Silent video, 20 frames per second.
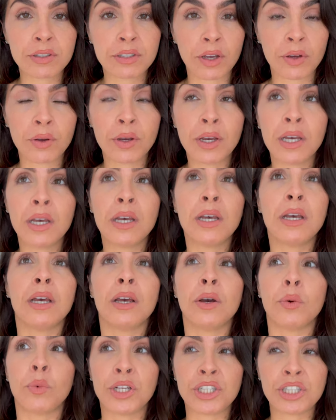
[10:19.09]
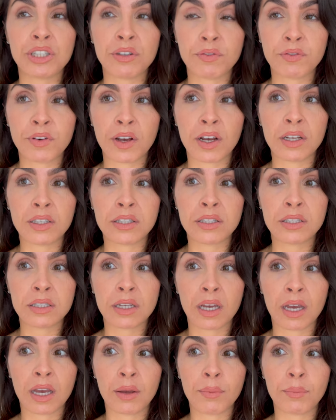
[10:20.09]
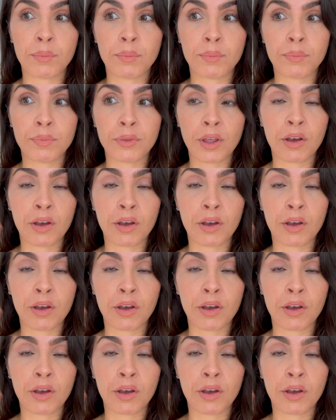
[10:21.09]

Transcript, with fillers: So when she first um,